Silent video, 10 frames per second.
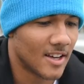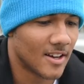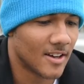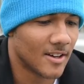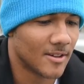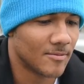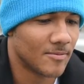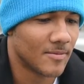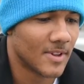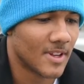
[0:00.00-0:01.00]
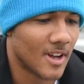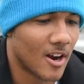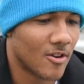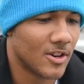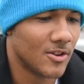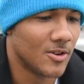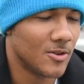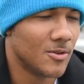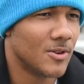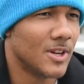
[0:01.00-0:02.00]
I already
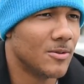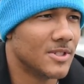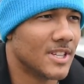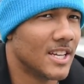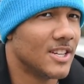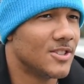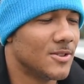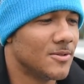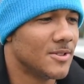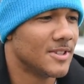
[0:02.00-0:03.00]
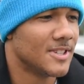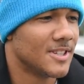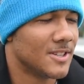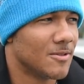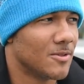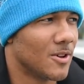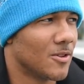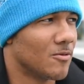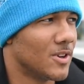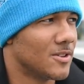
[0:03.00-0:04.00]
knew it was an issue with all
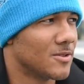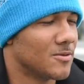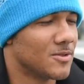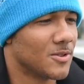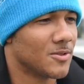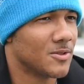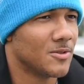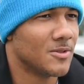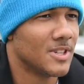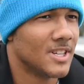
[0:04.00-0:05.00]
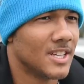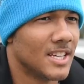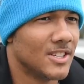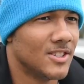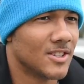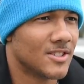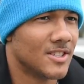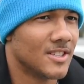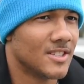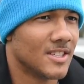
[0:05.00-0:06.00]
the racial and social
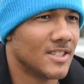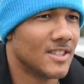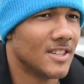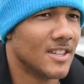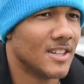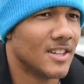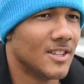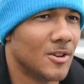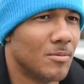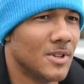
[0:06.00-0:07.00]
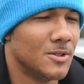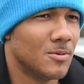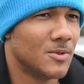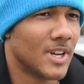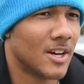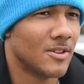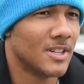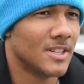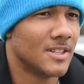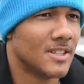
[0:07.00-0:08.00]
injustice and, you know, police
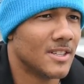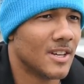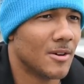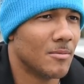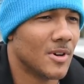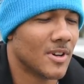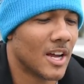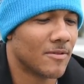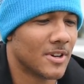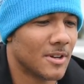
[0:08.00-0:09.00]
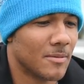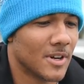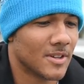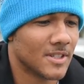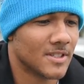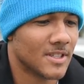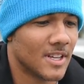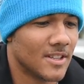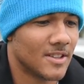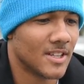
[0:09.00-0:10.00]
brutality among African Americans
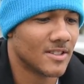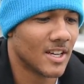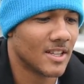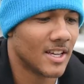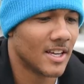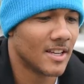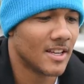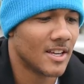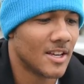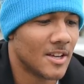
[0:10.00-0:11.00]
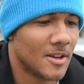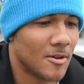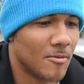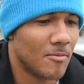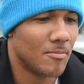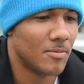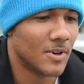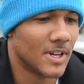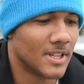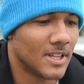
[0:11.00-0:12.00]
and things like that.
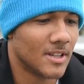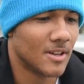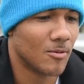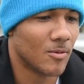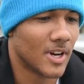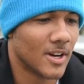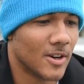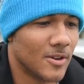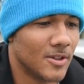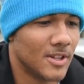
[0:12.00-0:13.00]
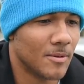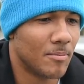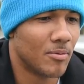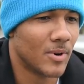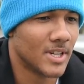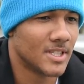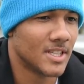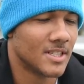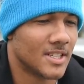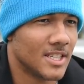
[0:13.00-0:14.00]
But when I heard the
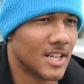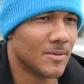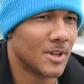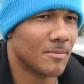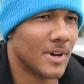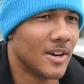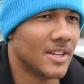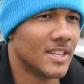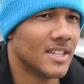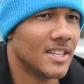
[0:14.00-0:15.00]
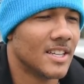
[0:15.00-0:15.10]
president say something about it,